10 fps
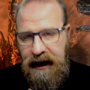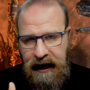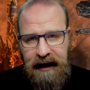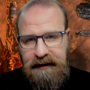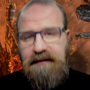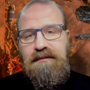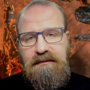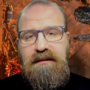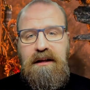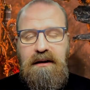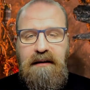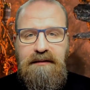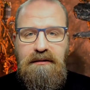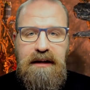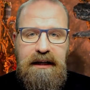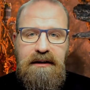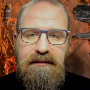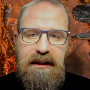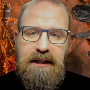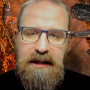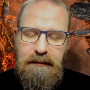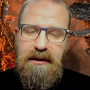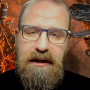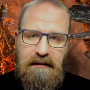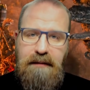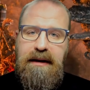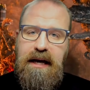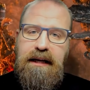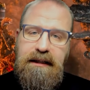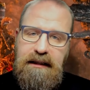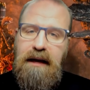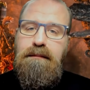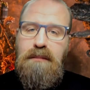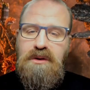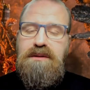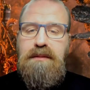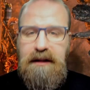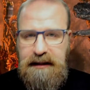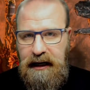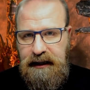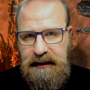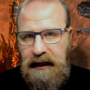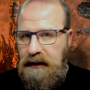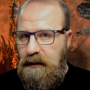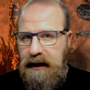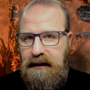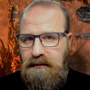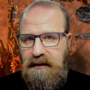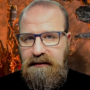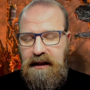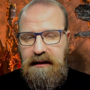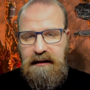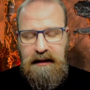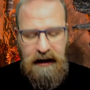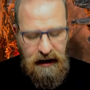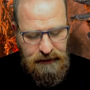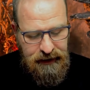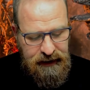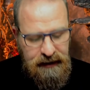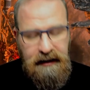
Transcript: And, you know, I've not really covered this yet, but there are mechanics to get multiple attacks anyway within the army.